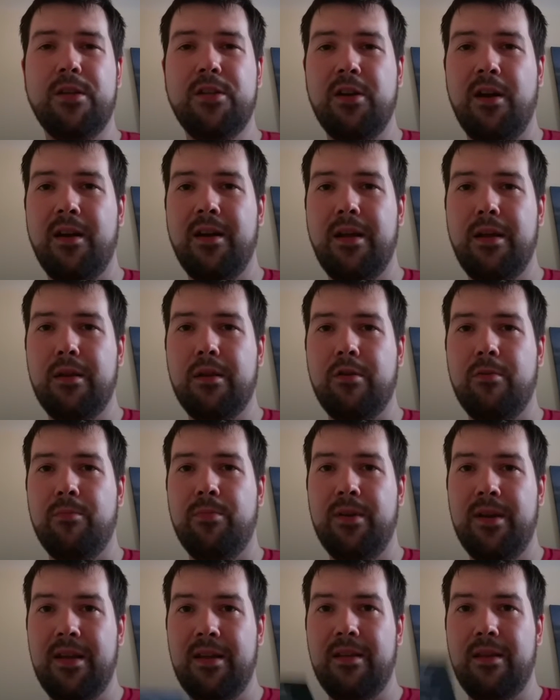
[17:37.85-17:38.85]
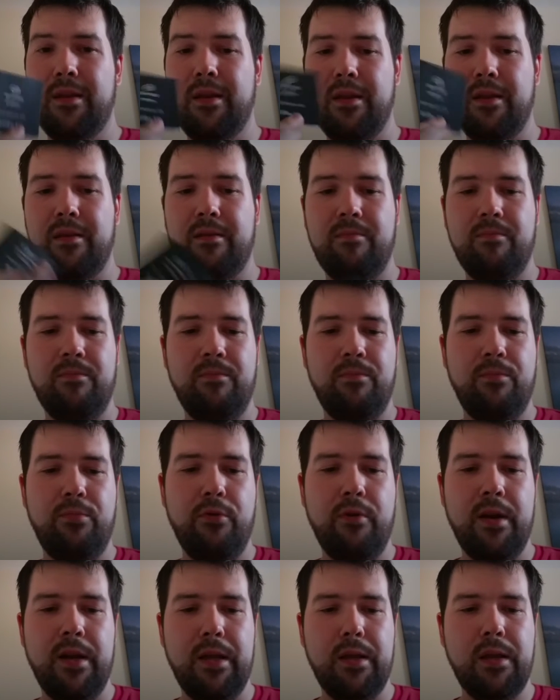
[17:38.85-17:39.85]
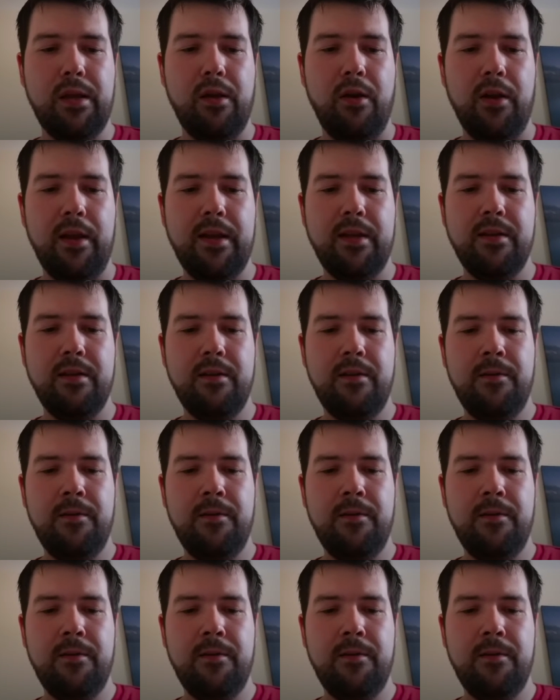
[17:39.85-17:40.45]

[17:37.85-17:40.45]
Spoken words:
Chinese company, this is pretty solid.